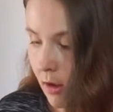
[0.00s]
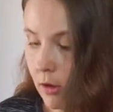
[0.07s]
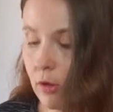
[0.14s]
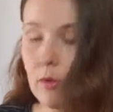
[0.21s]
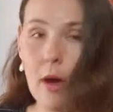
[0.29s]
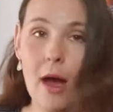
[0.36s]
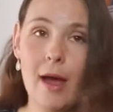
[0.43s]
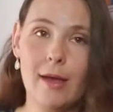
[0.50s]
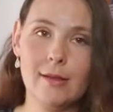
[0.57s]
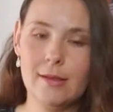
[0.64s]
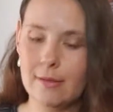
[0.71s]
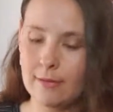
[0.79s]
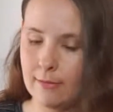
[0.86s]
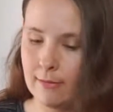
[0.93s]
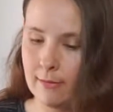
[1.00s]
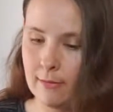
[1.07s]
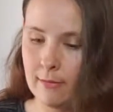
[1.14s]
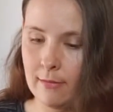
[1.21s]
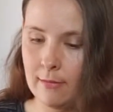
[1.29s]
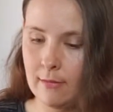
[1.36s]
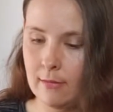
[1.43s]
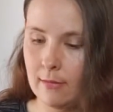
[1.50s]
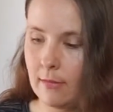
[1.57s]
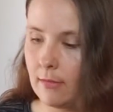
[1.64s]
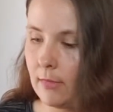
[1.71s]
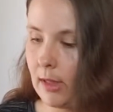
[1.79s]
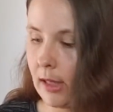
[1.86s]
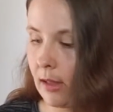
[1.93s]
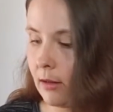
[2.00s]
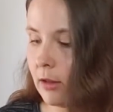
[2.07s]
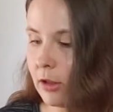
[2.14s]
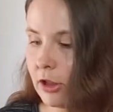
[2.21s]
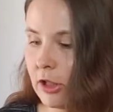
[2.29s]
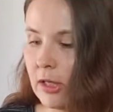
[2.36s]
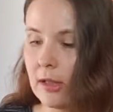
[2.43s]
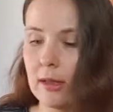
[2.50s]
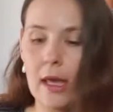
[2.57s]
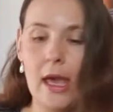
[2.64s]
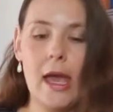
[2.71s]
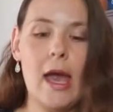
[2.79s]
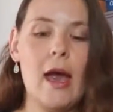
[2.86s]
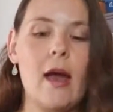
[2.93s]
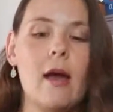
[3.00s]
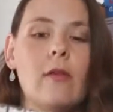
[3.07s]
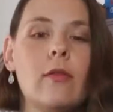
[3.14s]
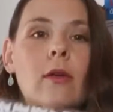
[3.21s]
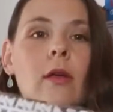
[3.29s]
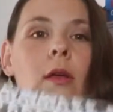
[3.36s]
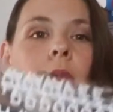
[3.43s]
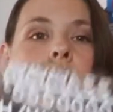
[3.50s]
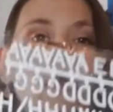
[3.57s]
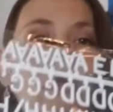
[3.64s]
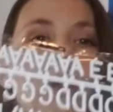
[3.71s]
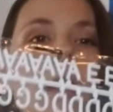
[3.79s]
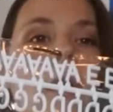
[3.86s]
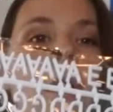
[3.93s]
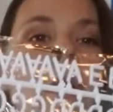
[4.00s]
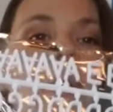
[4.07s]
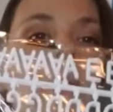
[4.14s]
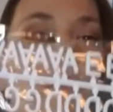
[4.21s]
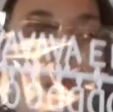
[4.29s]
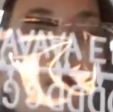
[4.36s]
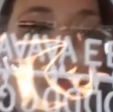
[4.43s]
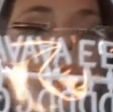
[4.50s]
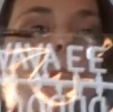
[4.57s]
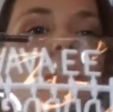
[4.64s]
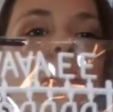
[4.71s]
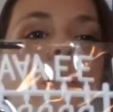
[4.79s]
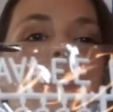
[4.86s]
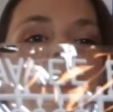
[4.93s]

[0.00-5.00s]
You guys, like legit, they have emoji